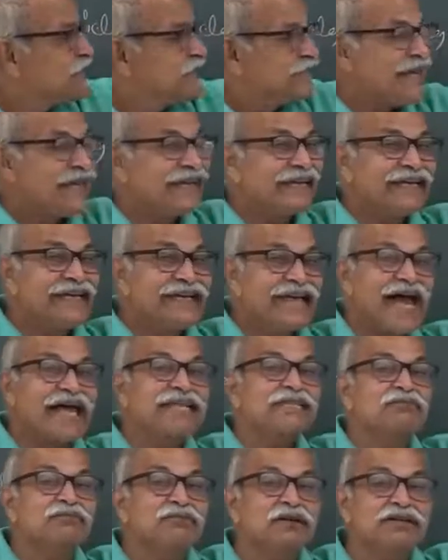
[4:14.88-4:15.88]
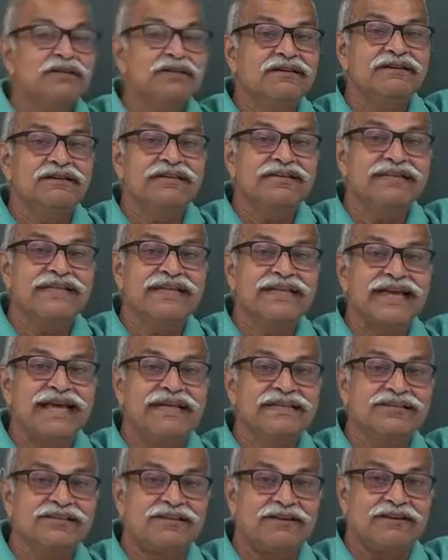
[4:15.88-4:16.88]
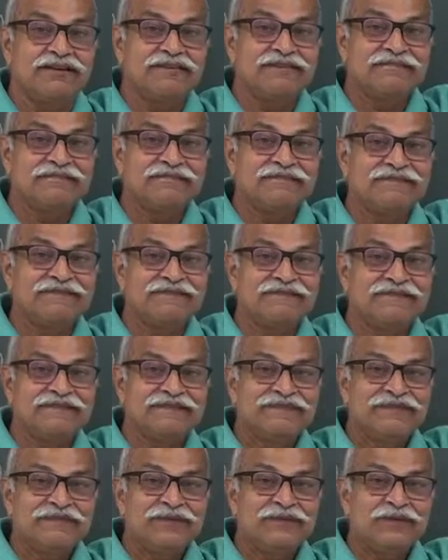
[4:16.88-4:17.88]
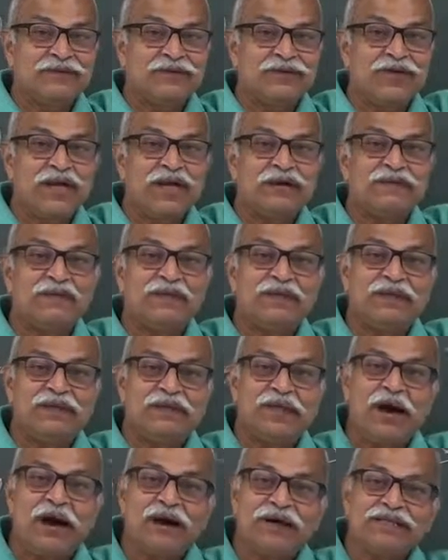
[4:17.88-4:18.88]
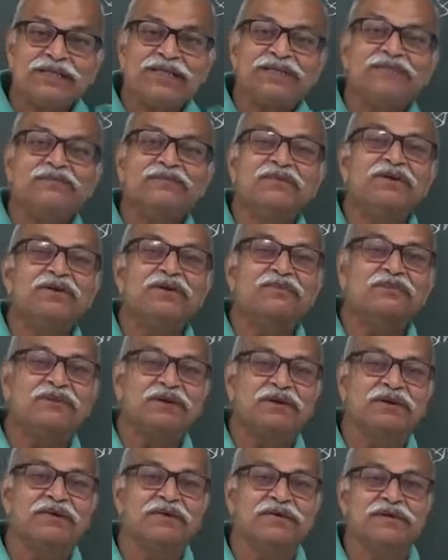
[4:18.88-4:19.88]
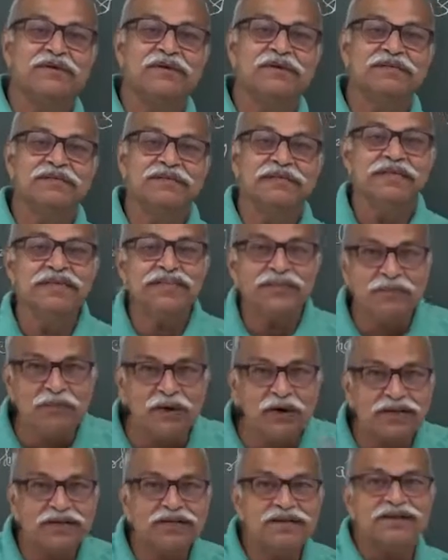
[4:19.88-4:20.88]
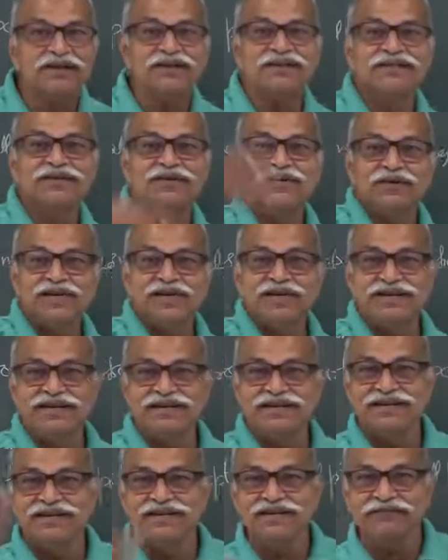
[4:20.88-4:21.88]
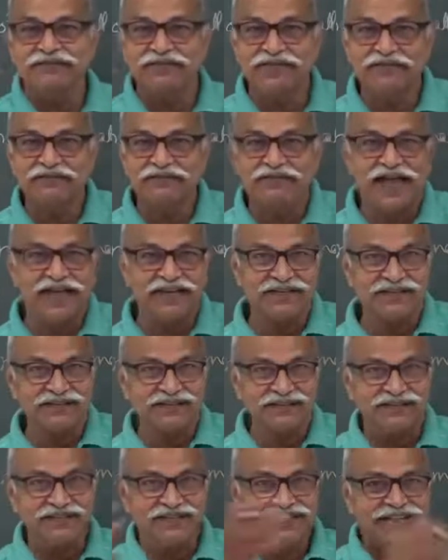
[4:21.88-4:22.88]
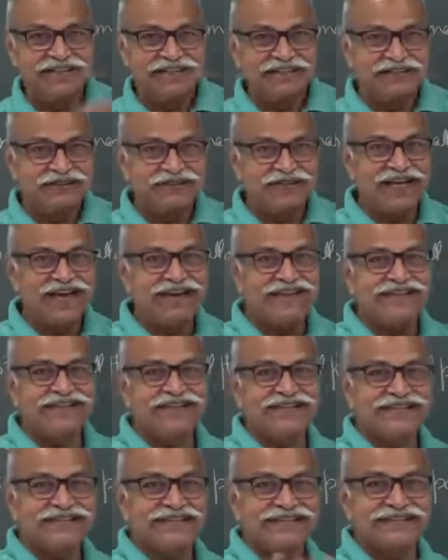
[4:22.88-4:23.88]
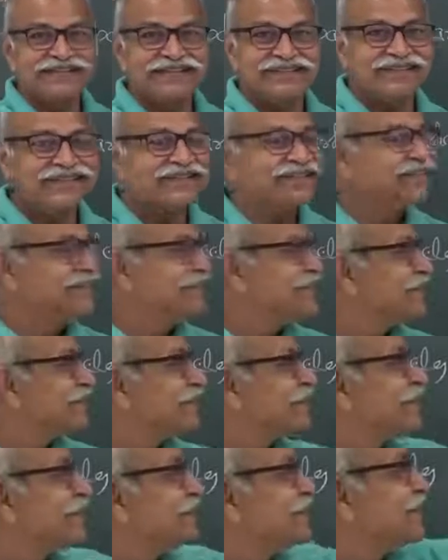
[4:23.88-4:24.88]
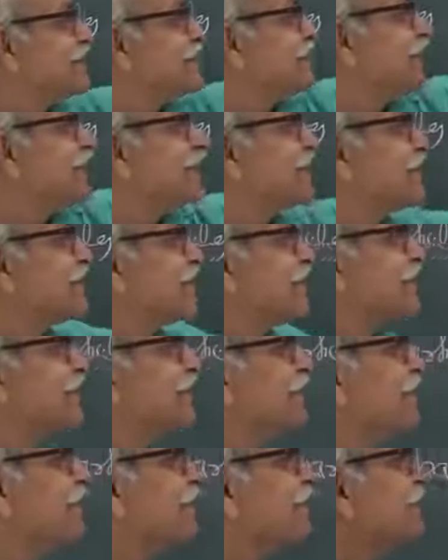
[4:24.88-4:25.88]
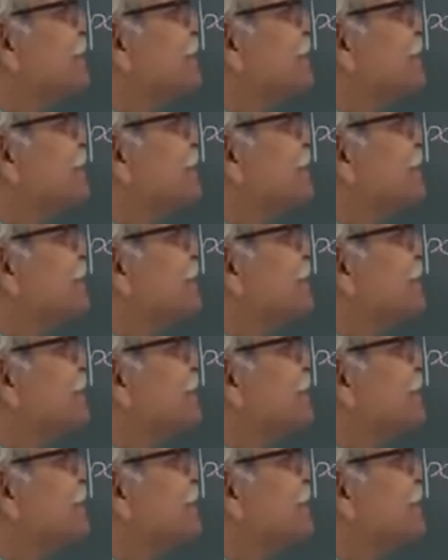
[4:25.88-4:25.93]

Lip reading: like gas molecules in a gas jar. So, you have large number of molecules, each molecule is going in a different fashion. So, that is done under this statistical